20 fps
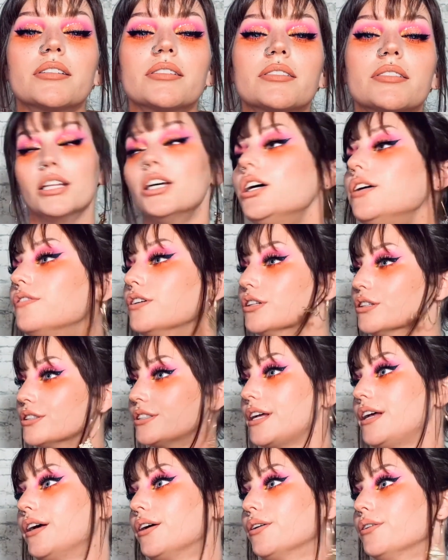Love
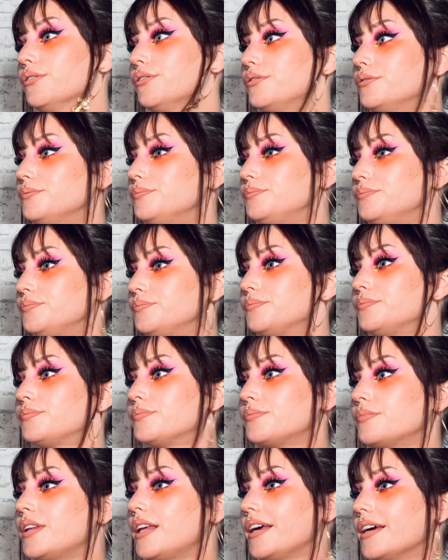yourself.
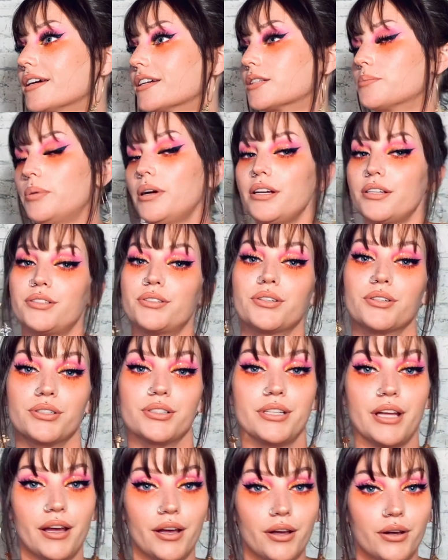Express
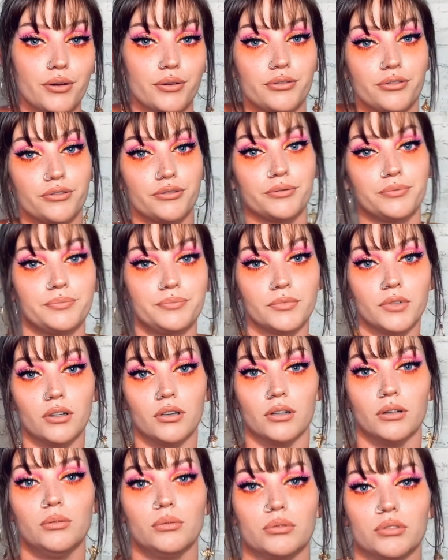yourself.
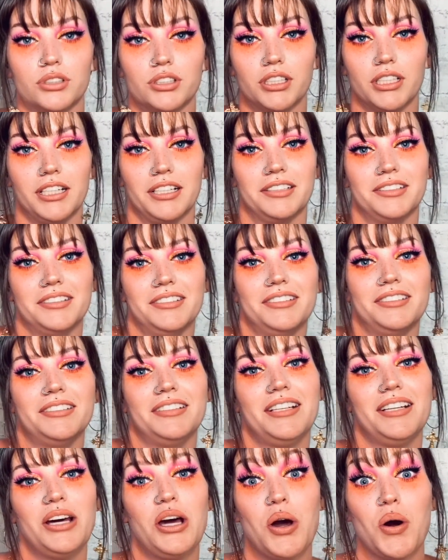Oh shit.
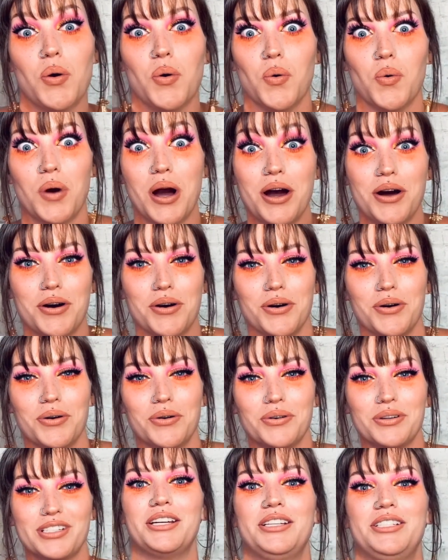Whoa.
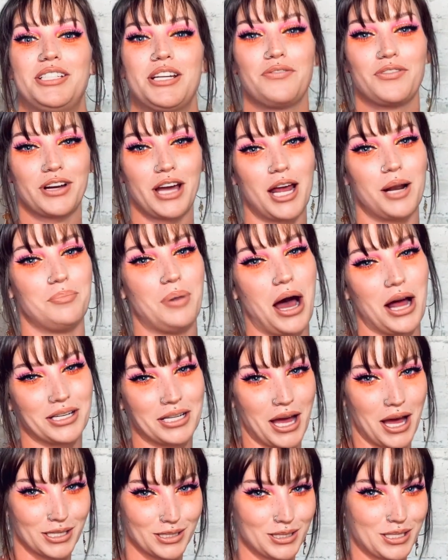Different kind of
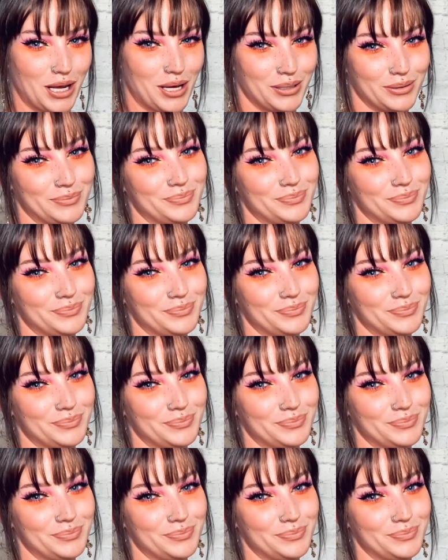podcast.